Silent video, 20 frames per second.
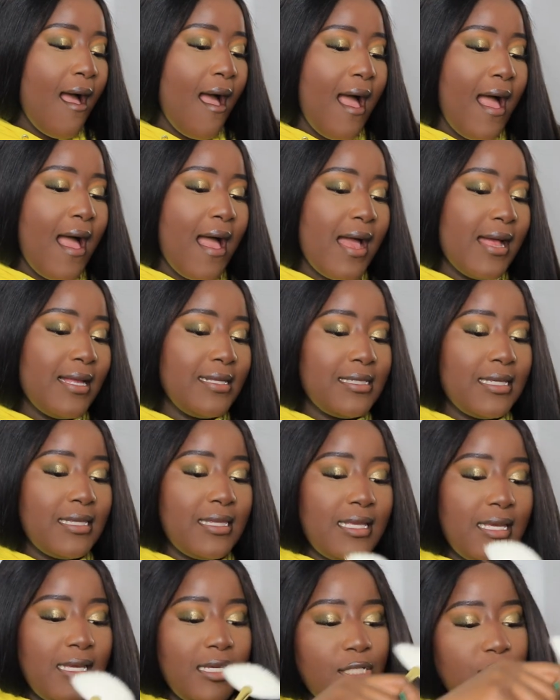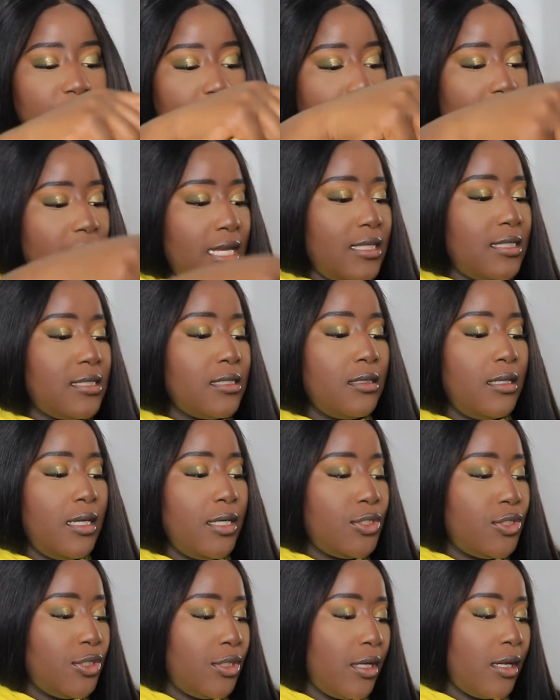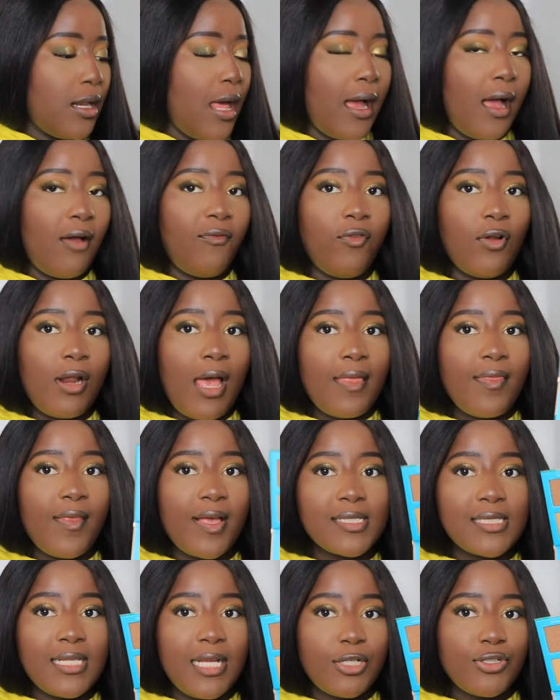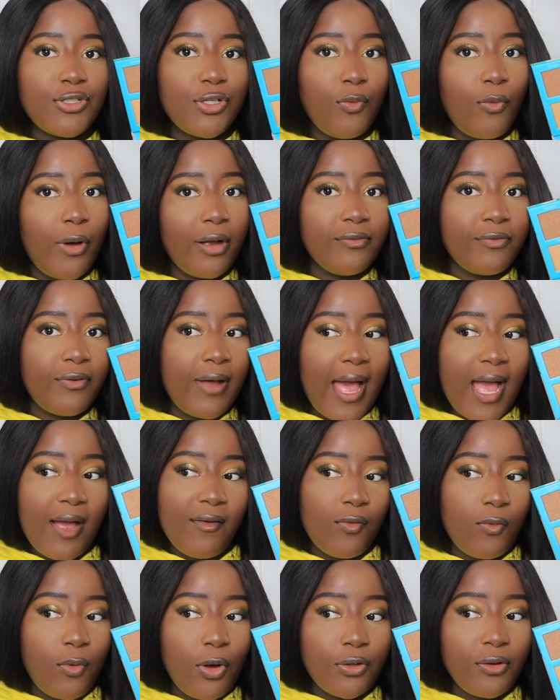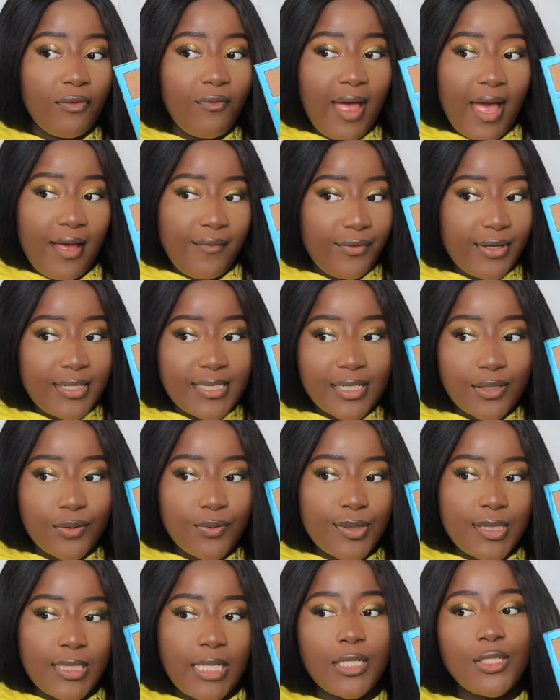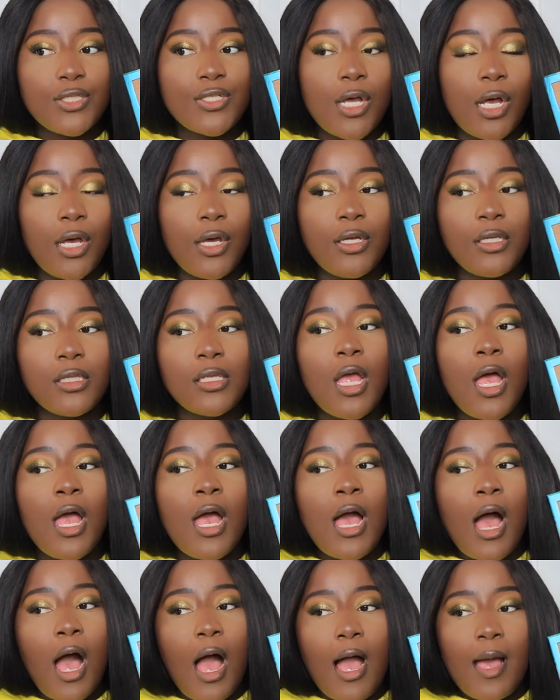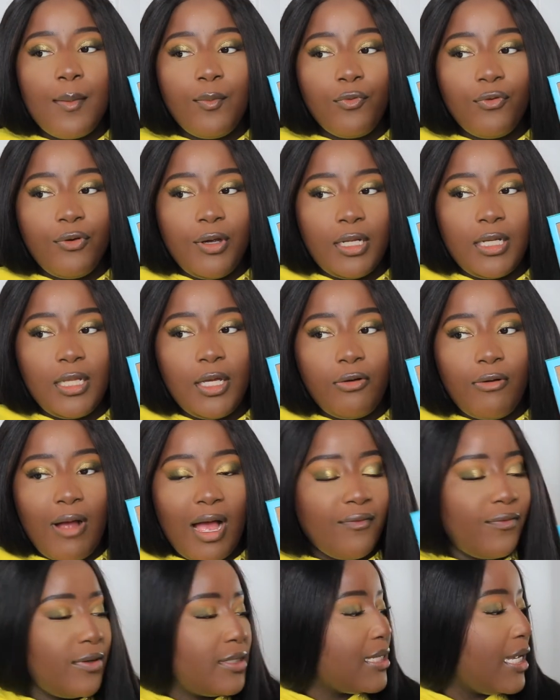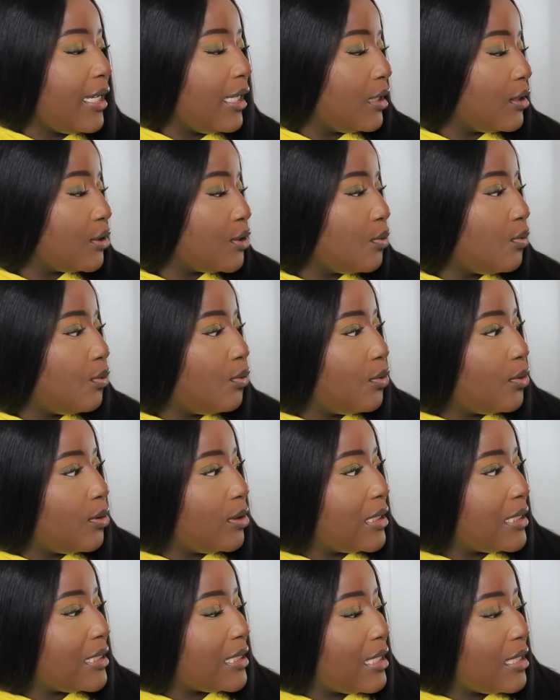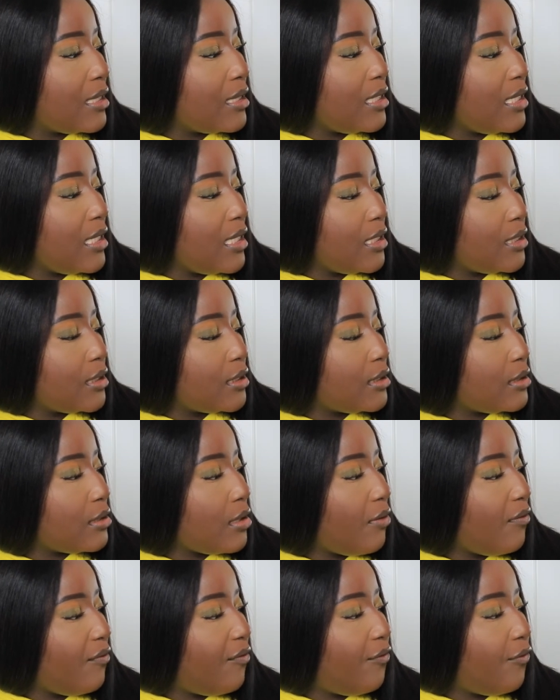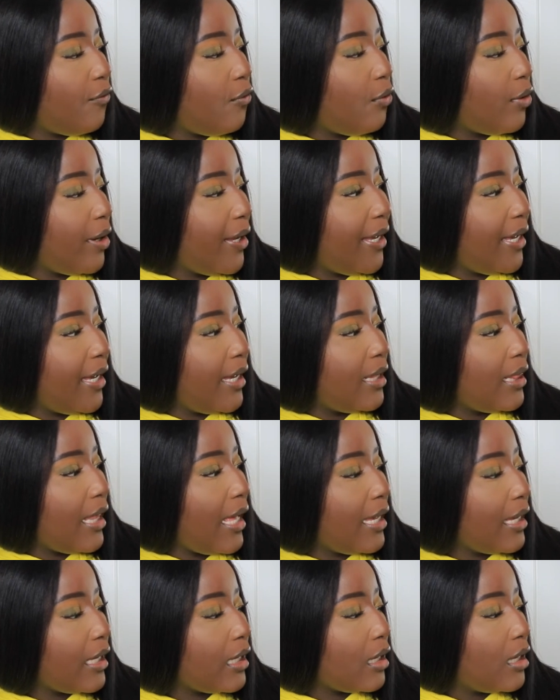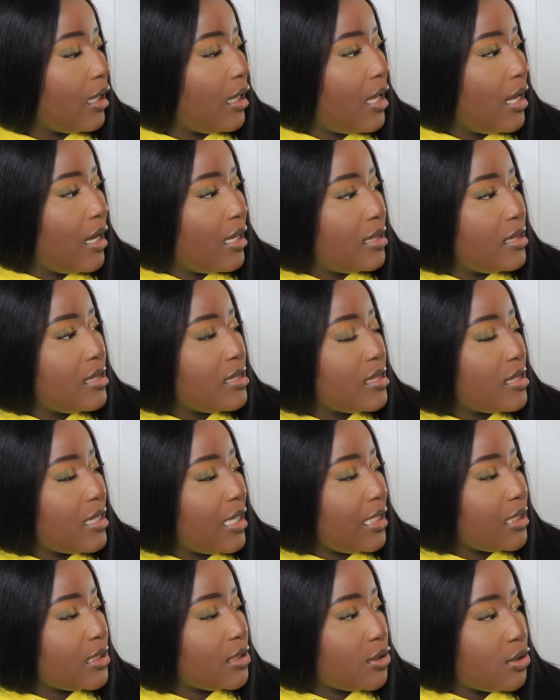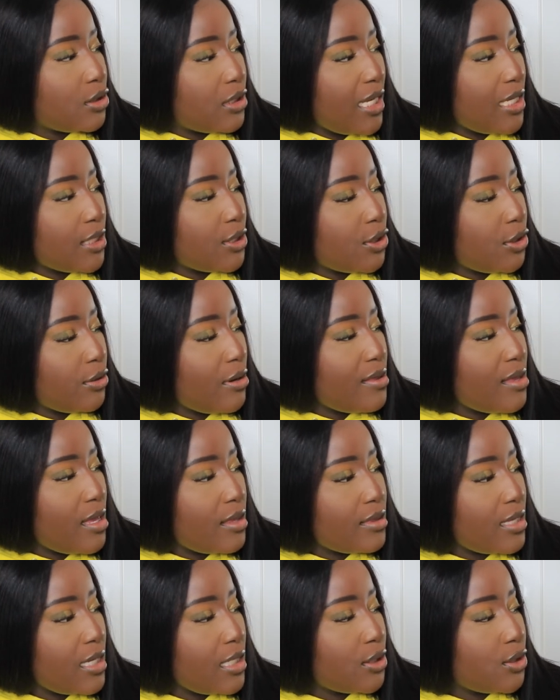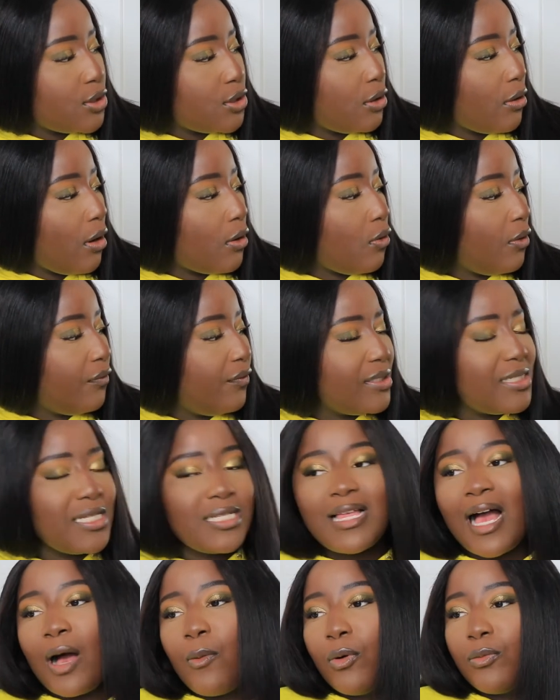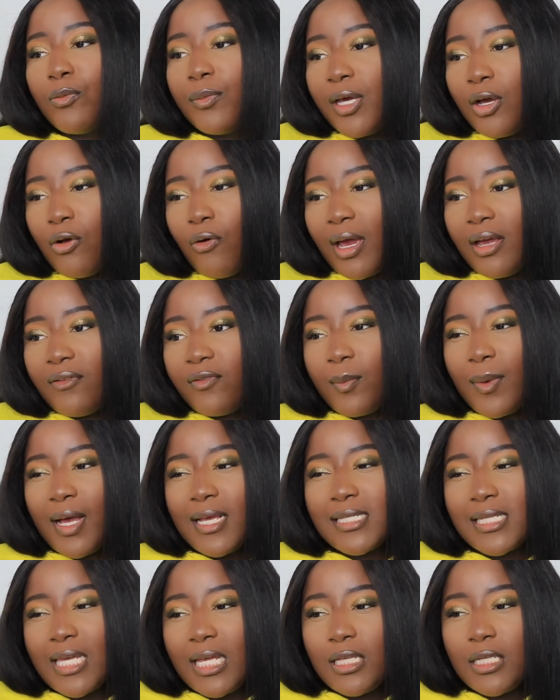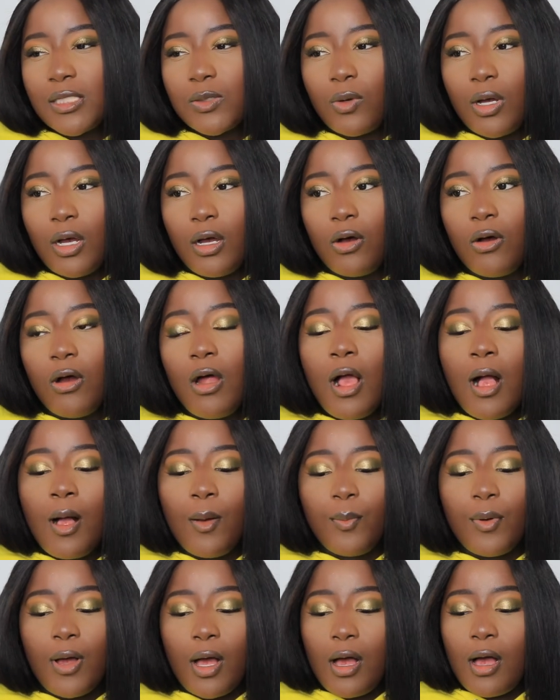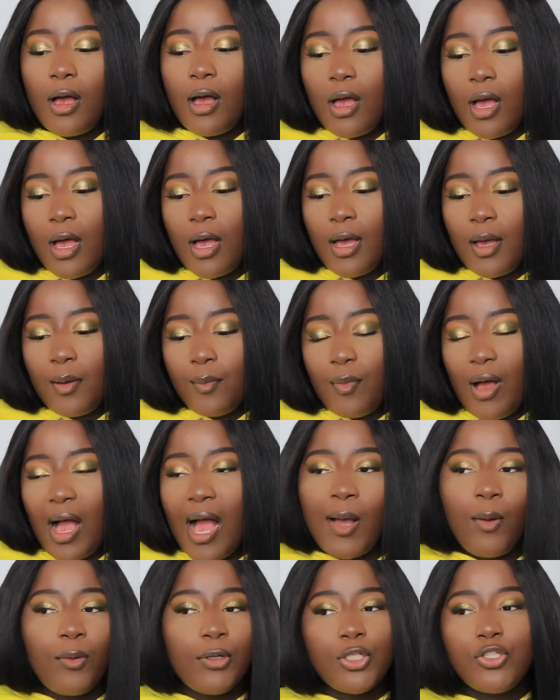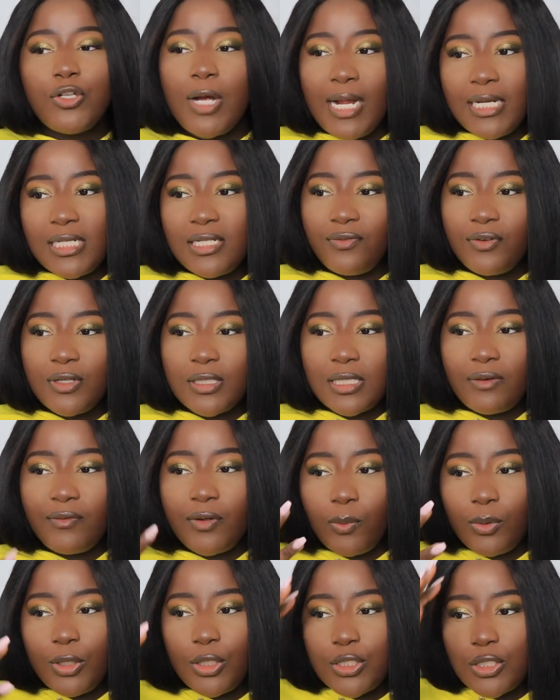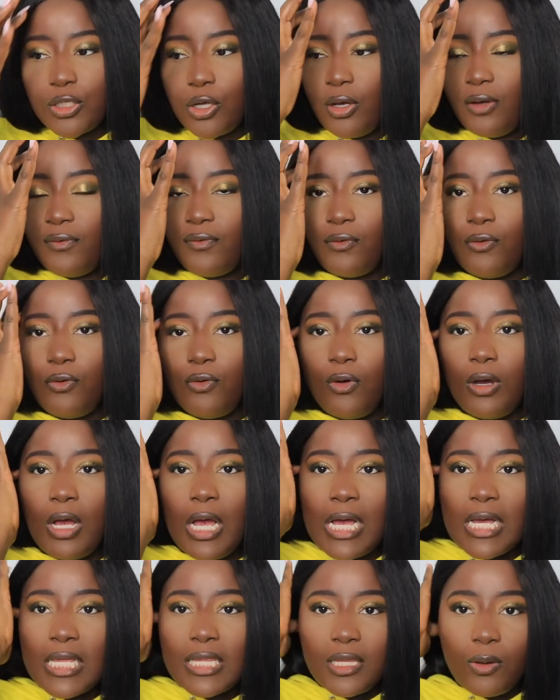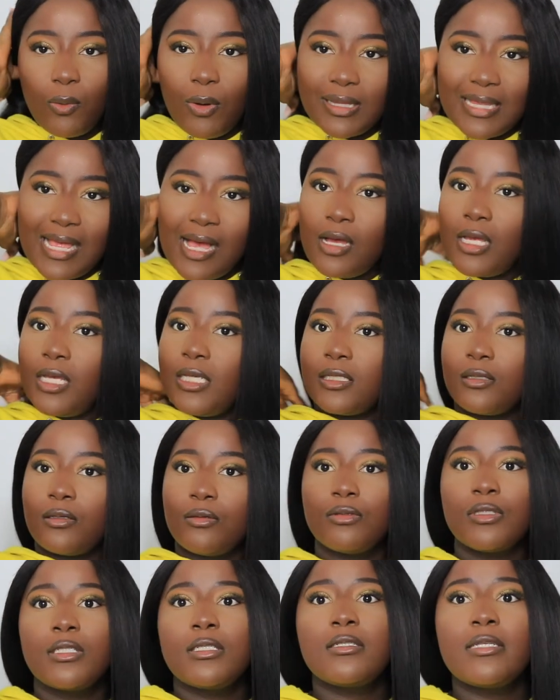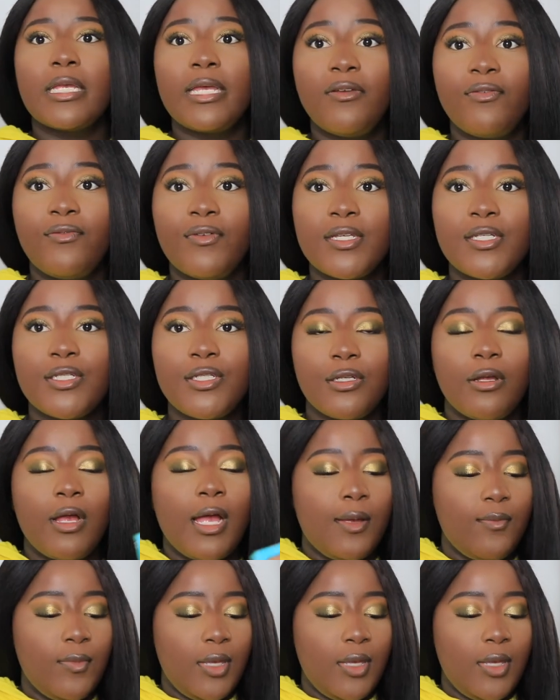And these shades, literally, like, I feel like there's literally one for everyone of every single skin tone. I'm really gravitating towards these 4 here, like these 2 and then these 2, and obviously that one would be great for my skin as well, but I want to try different stuff. I don't want to just go for the one that is safest, you know what I